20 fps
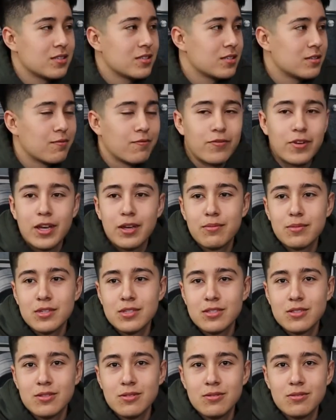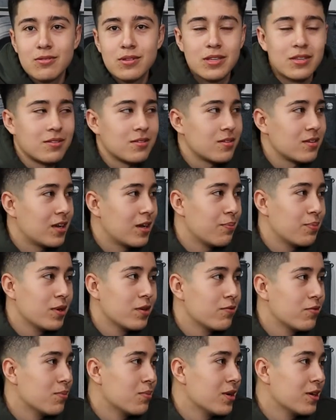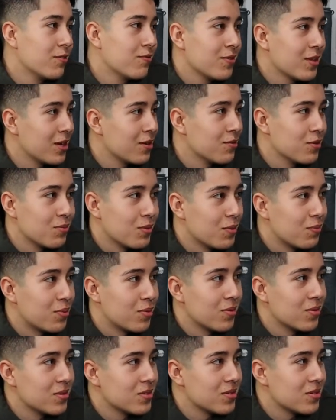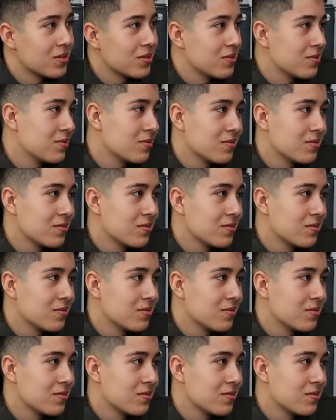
some family soon, and I paid for my flight with my points. So